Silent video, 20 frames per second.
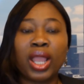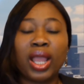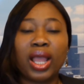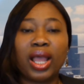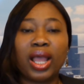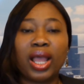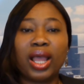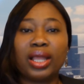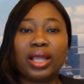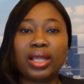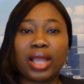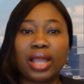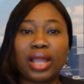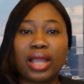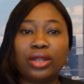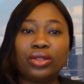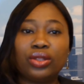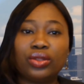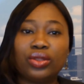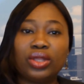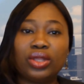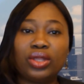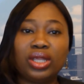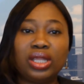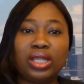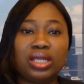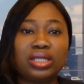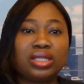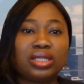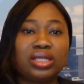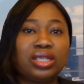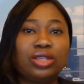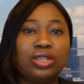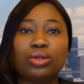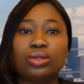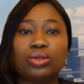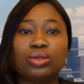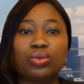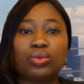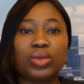Another thing is they
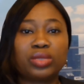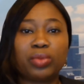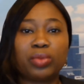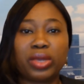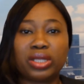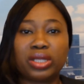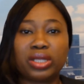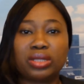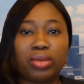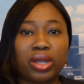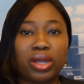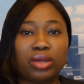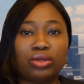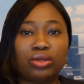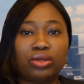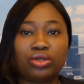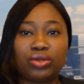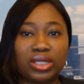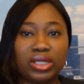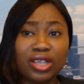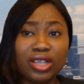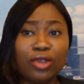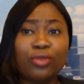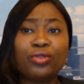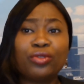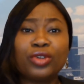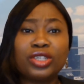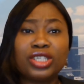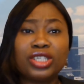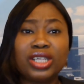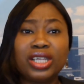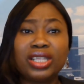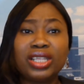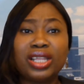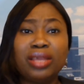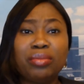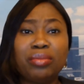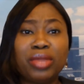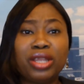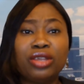don't respect boundaries.
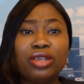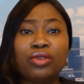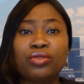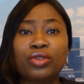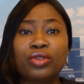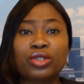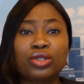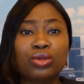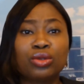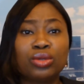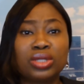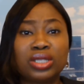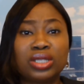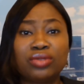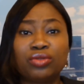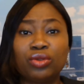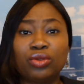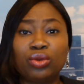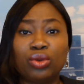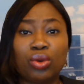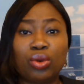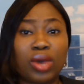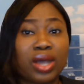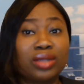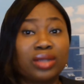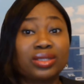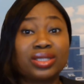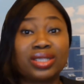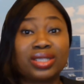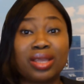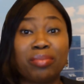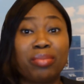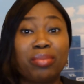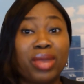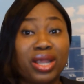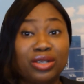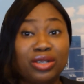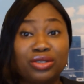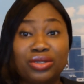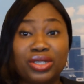Unfortunately, many of us don't even know how to set
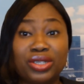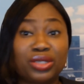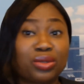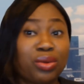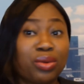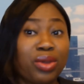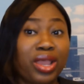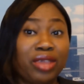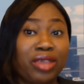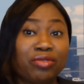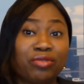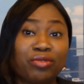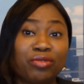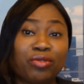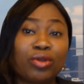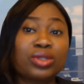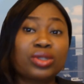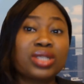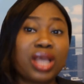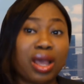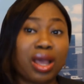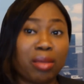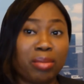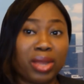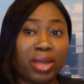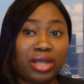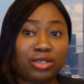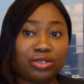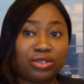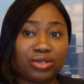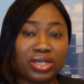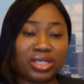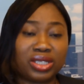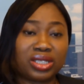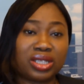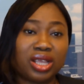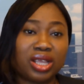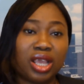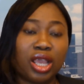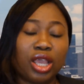boundaries or enforce our
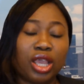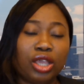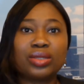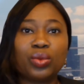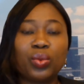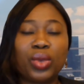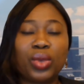boundaries.